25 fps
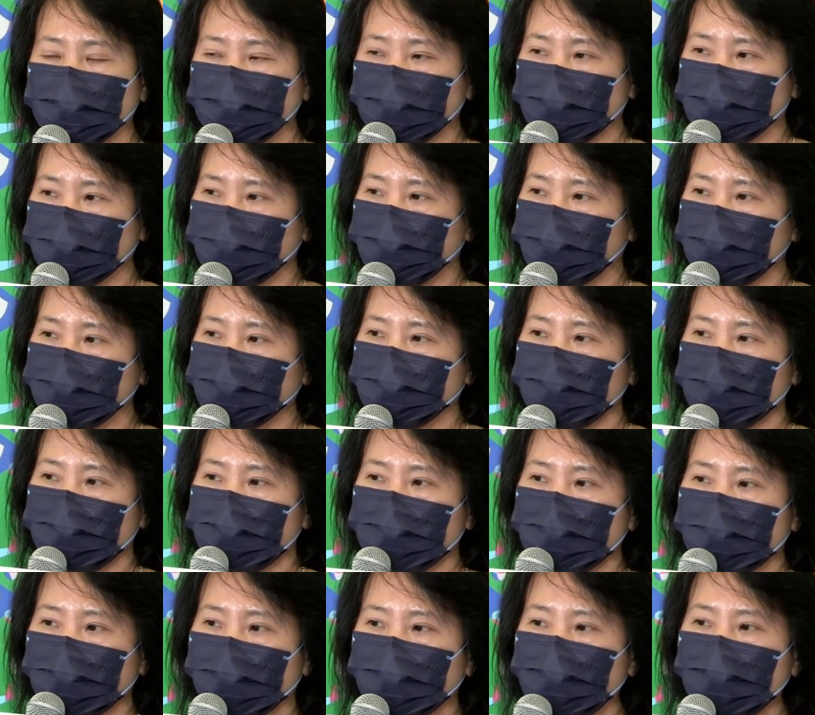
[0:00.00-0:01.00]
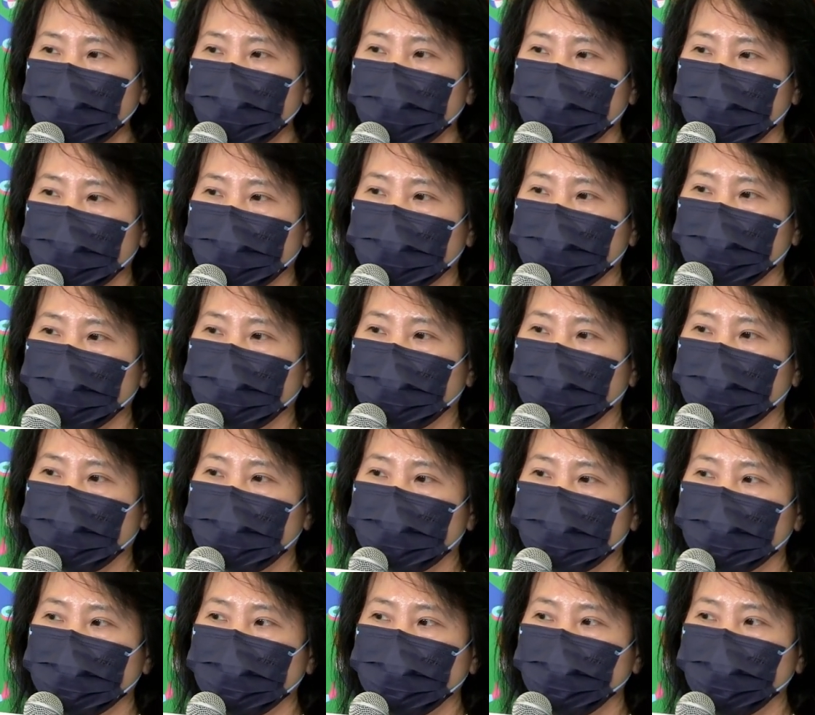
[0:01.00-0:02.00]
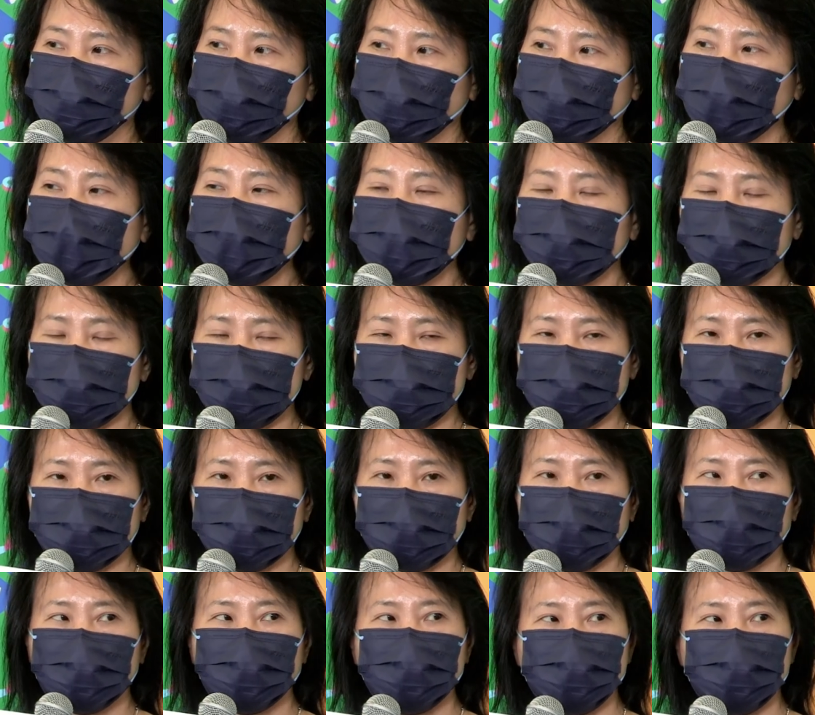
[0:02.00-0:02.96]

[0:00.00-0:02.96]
It's even helped with the teachers as well.